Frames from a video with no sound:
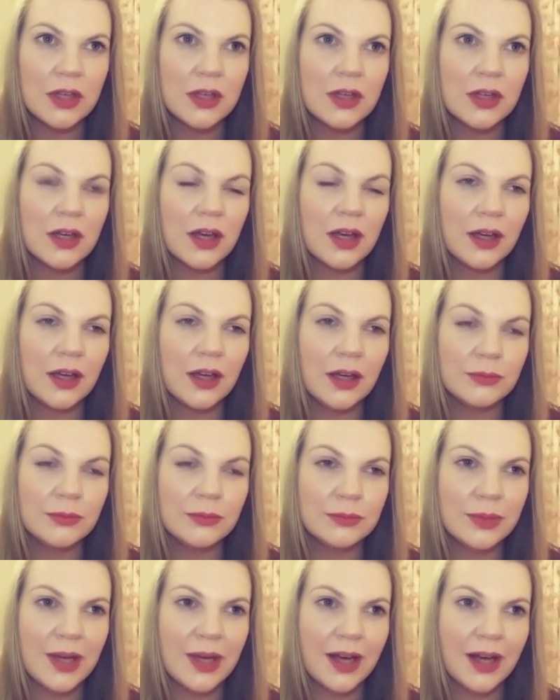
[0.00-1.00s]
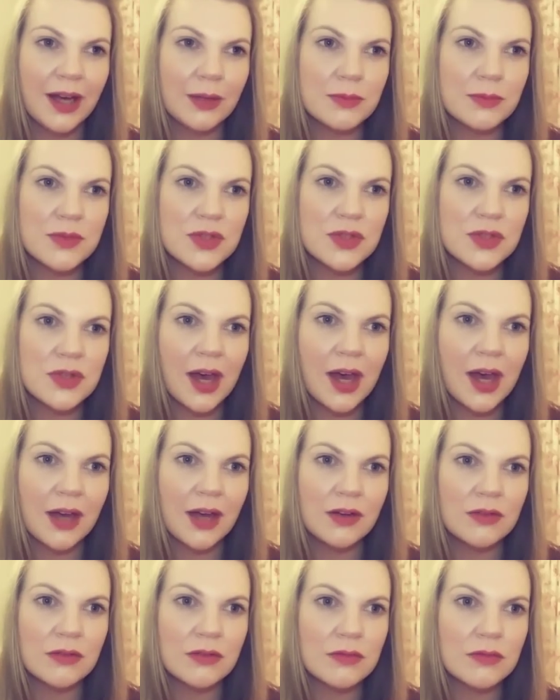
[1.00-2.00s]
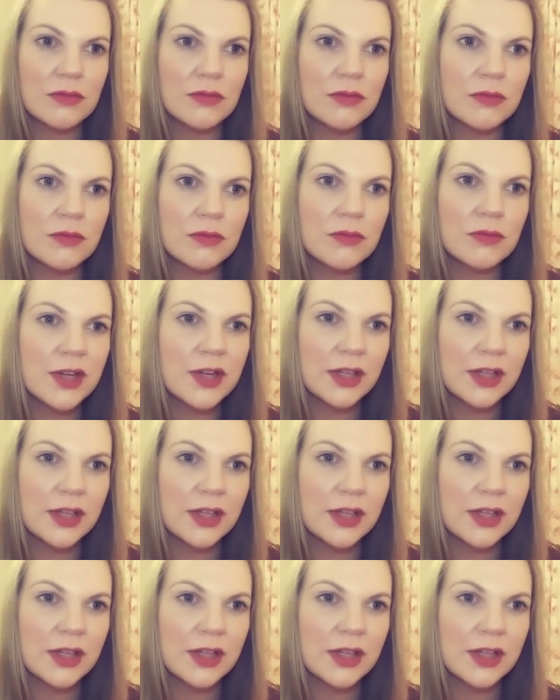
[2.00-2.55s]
so I really hope it's been helpful.